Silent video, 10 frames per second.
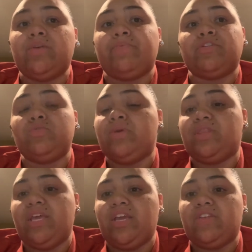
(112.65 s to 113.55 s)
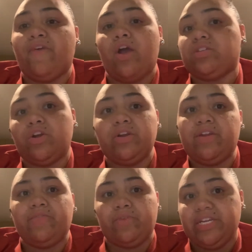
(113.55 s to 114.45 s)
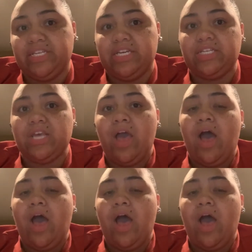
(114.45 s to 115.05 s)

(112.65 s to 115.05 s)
to pursuing things for alternative reasons.